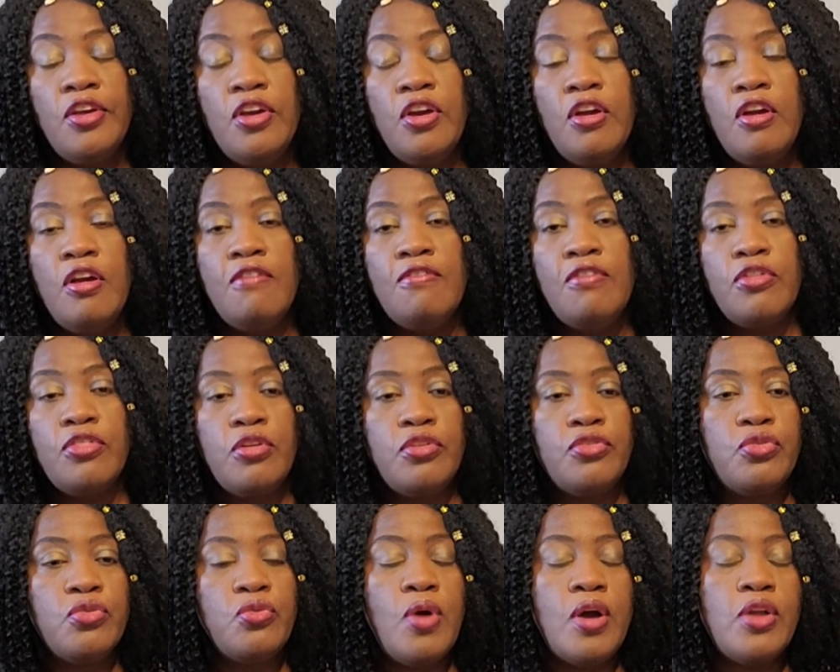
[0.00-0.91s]
for
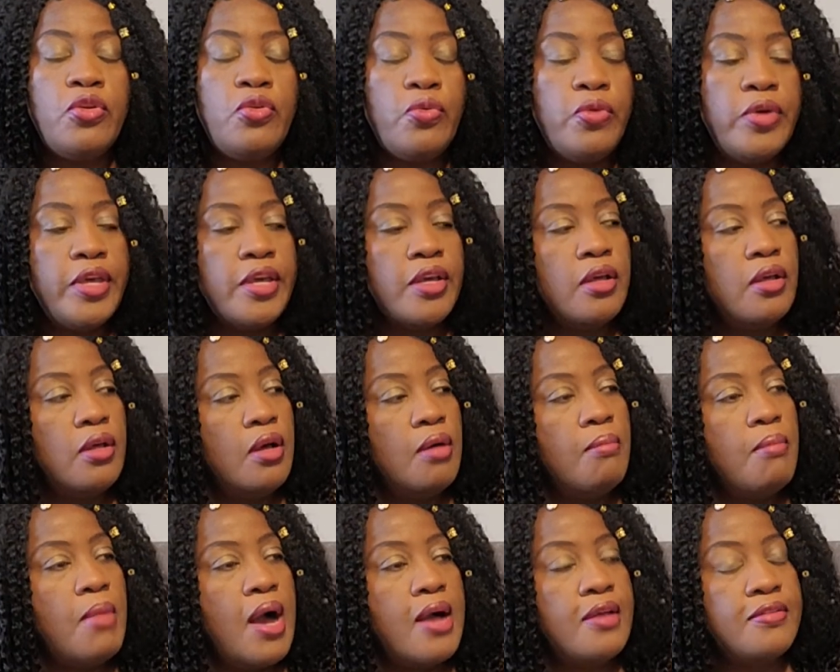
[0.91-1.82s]
those who are doing a
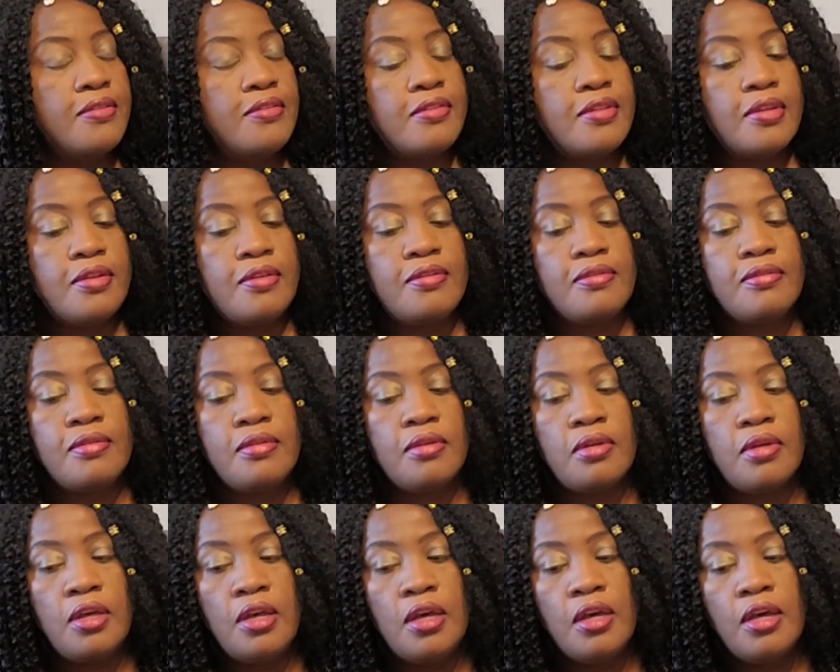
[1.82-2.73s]
master's,
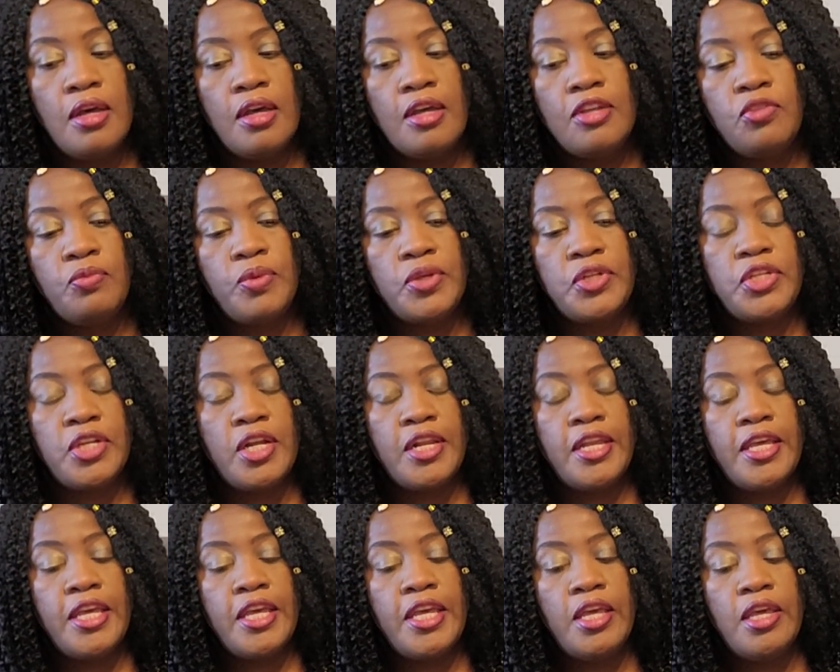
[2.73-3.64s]

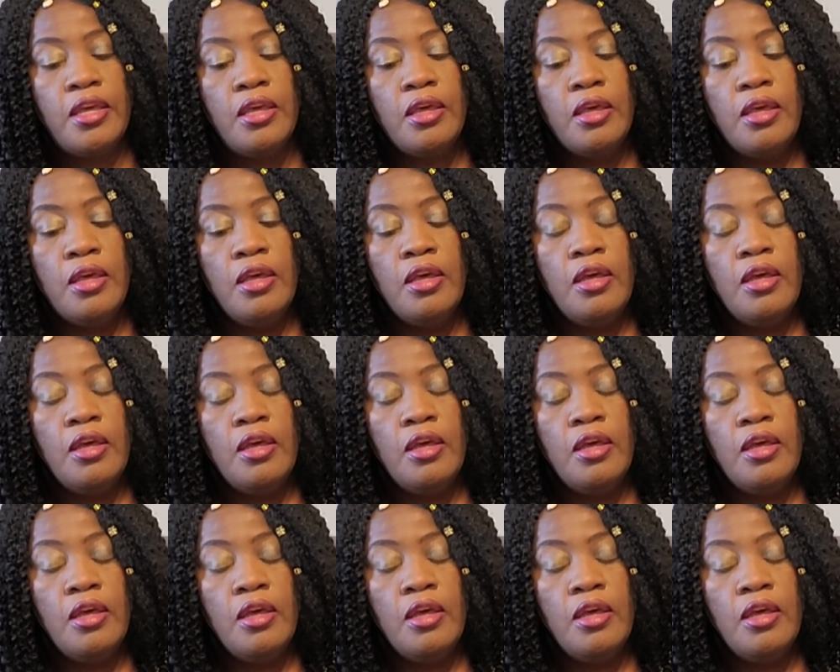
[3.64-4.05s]
especially